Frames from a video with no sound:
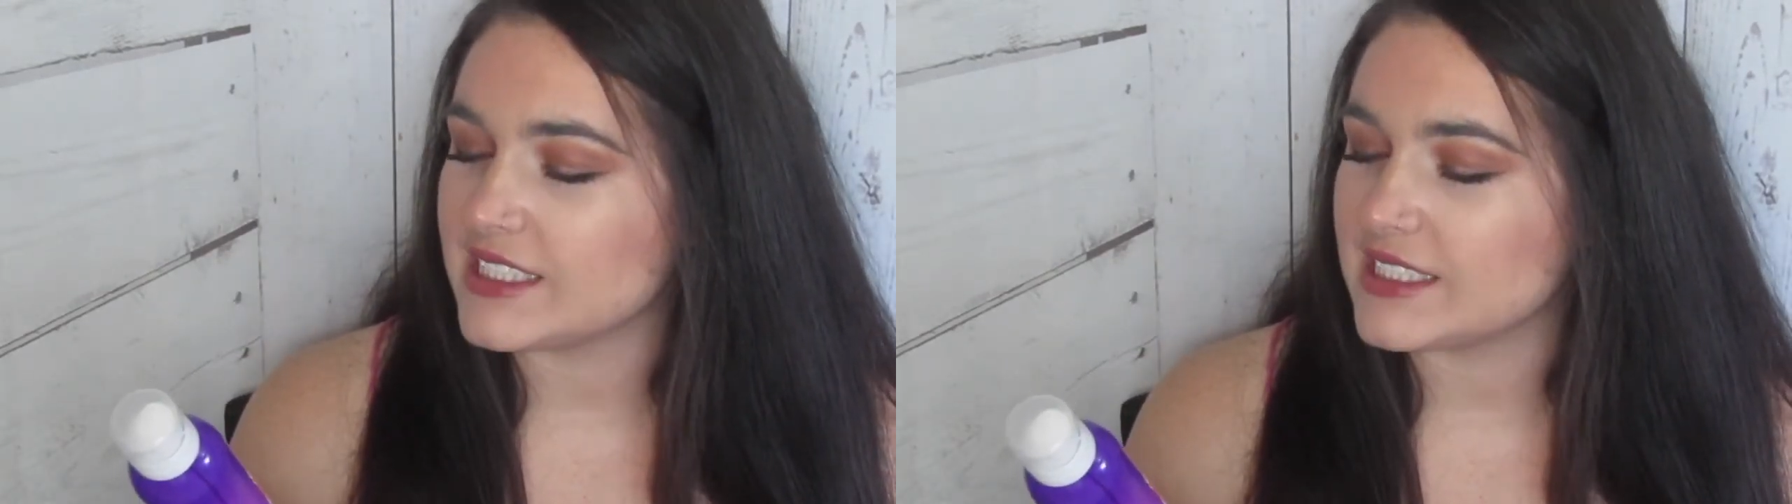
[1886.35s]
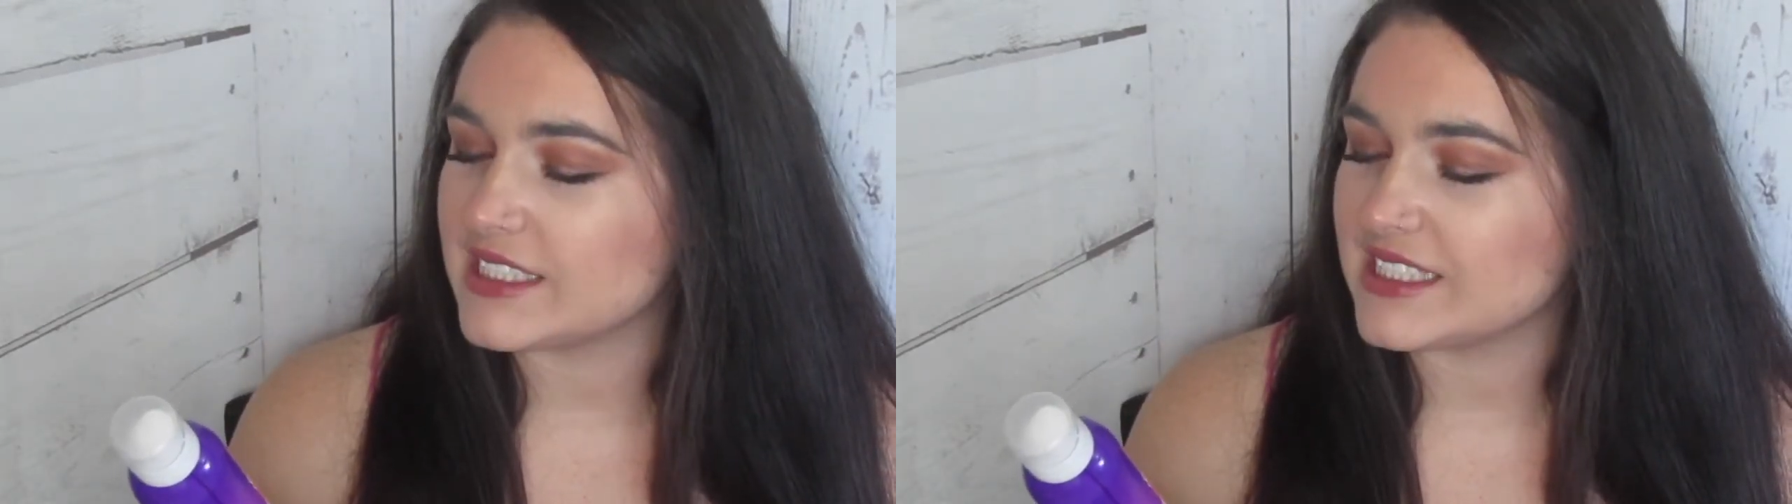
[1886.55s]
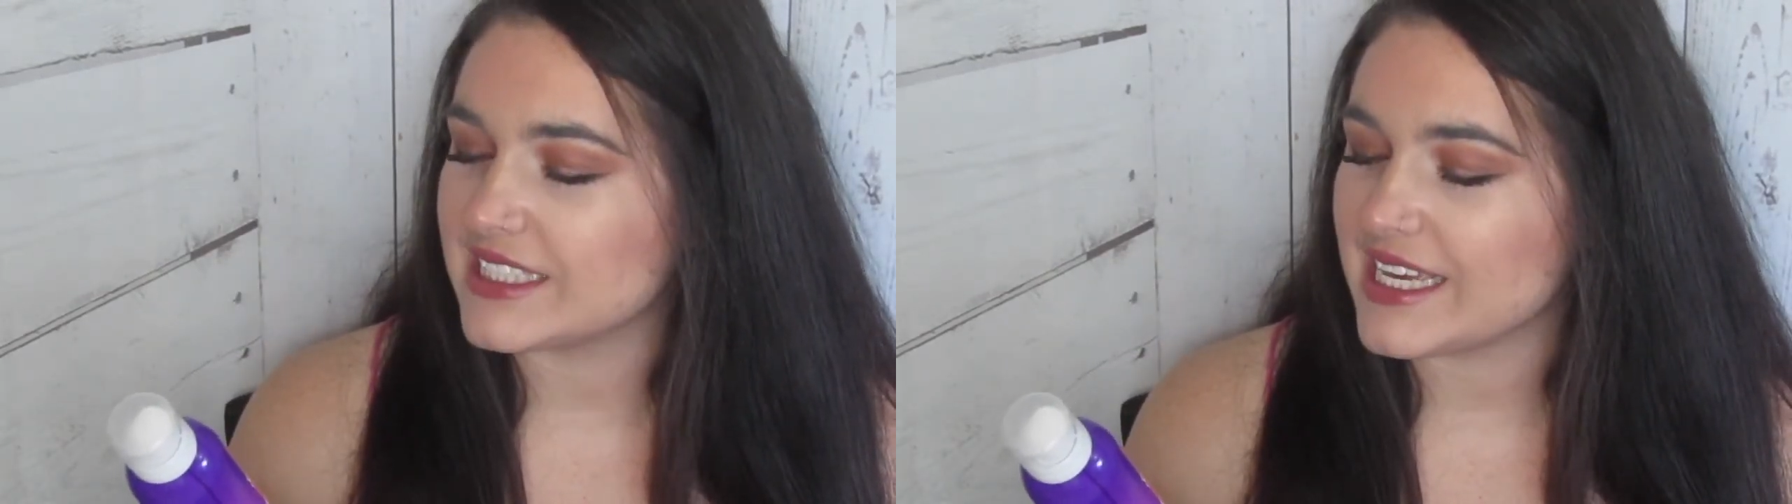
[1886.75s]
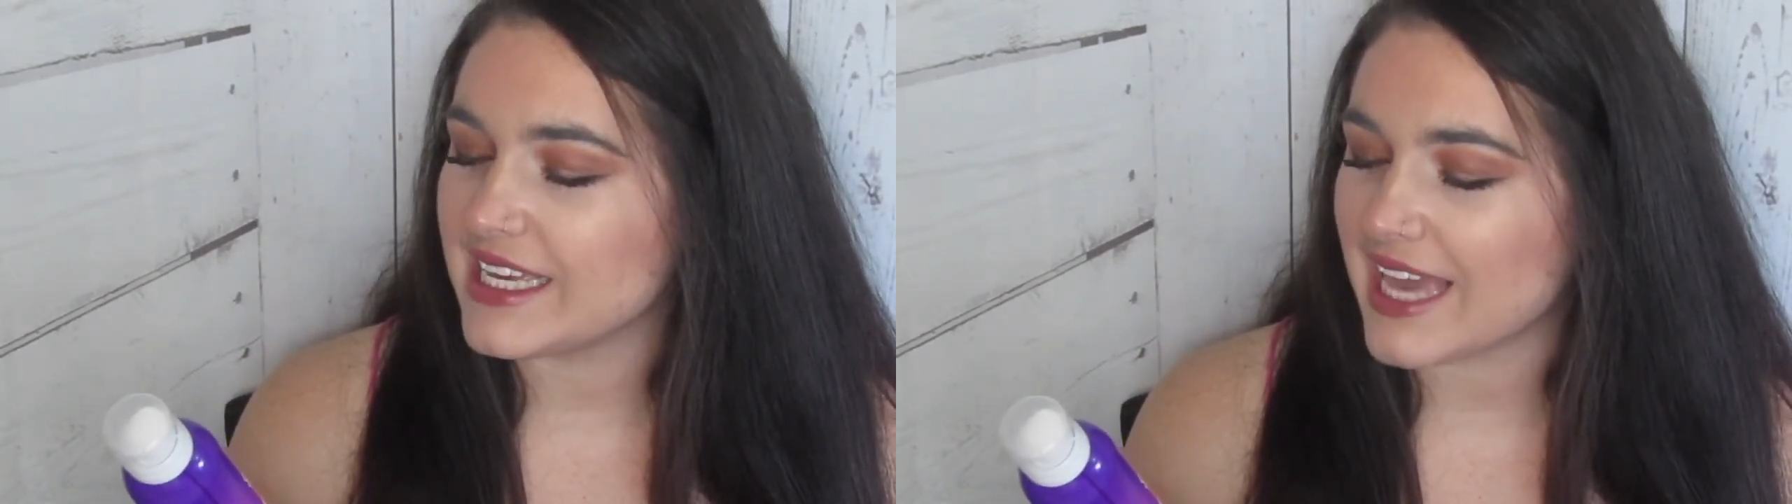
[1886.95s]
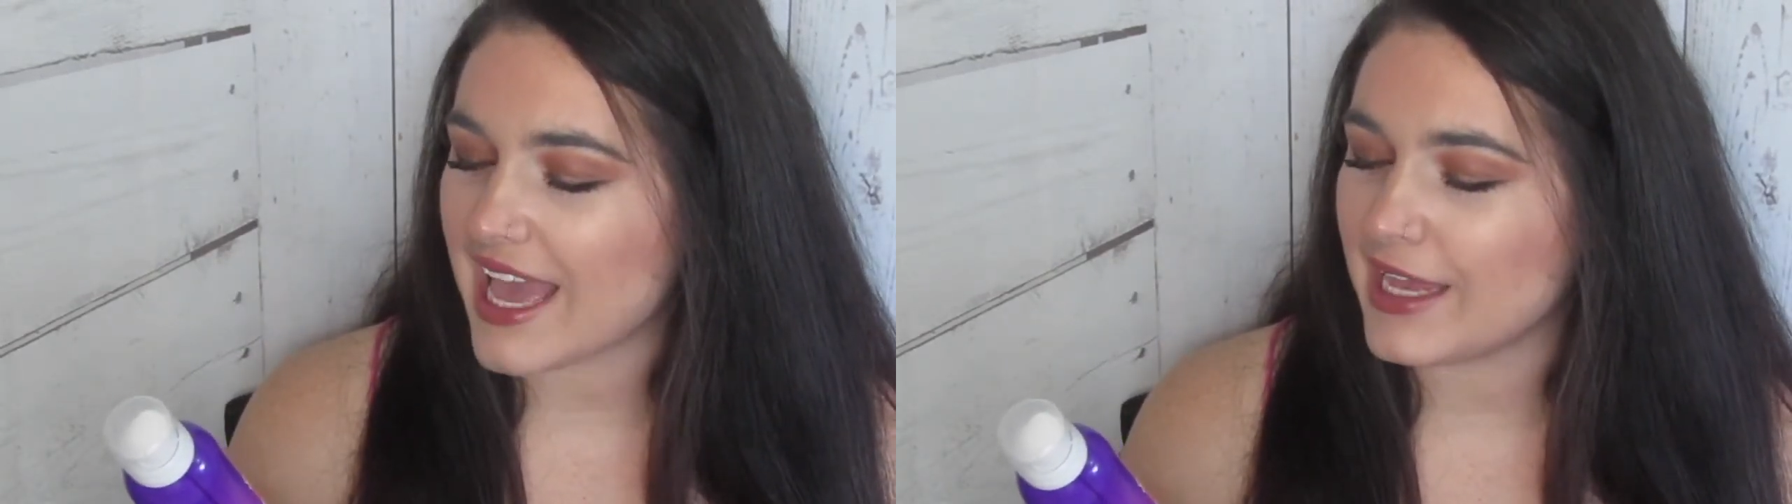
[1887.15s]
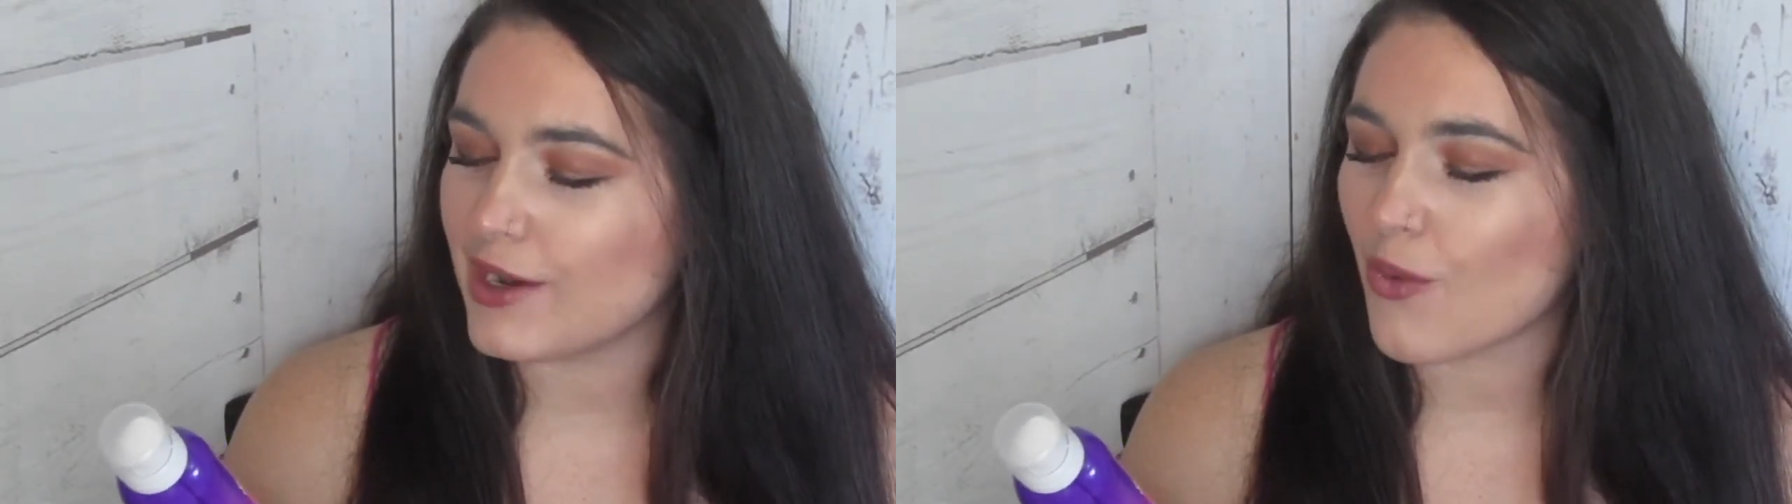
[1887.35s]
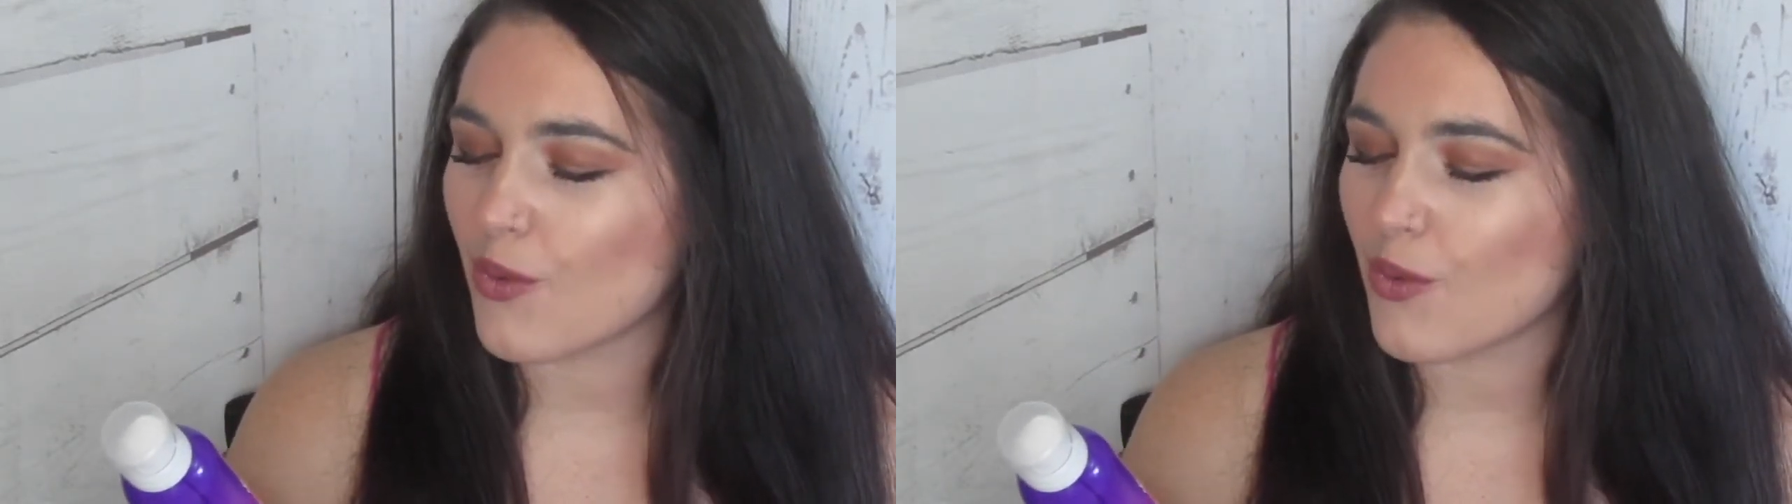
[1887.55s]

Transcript: Sleek and